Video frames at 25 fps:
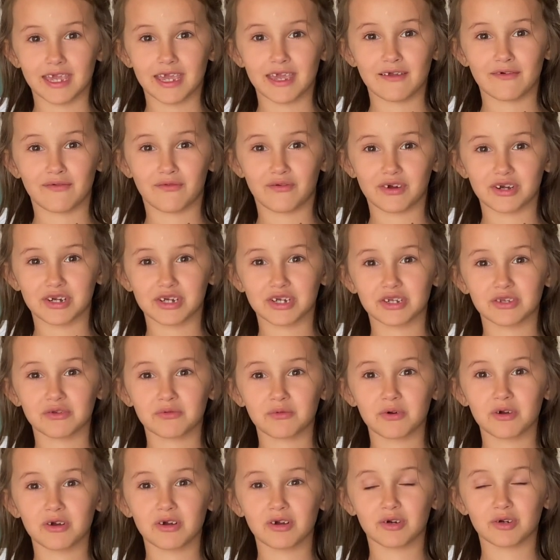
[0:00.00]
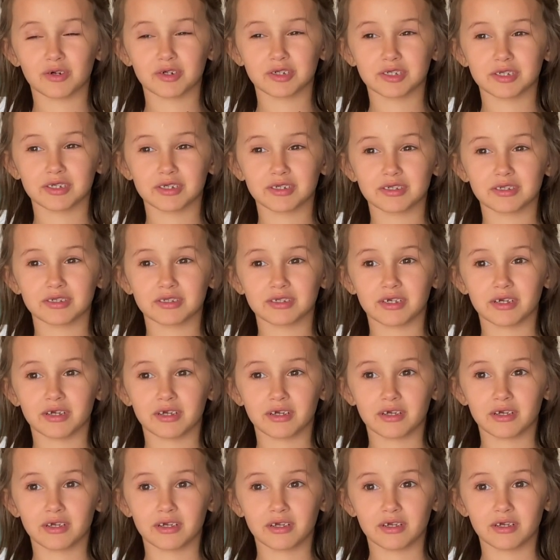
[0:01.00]
If wishes were horses,
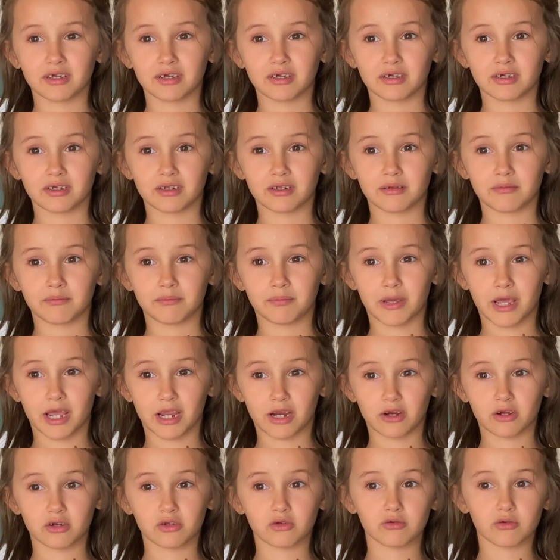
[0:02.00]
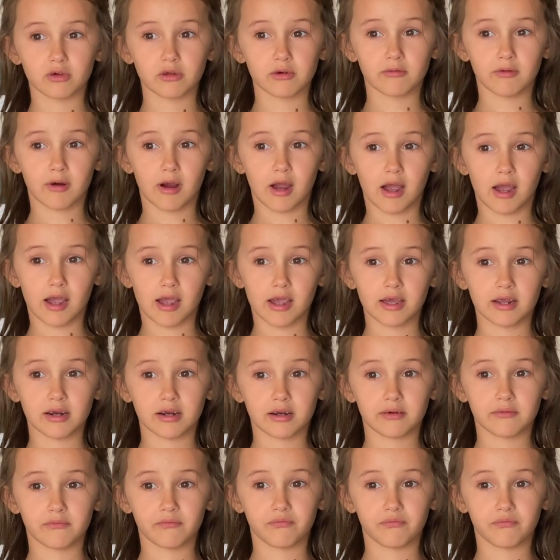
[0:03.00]
beggars would ride.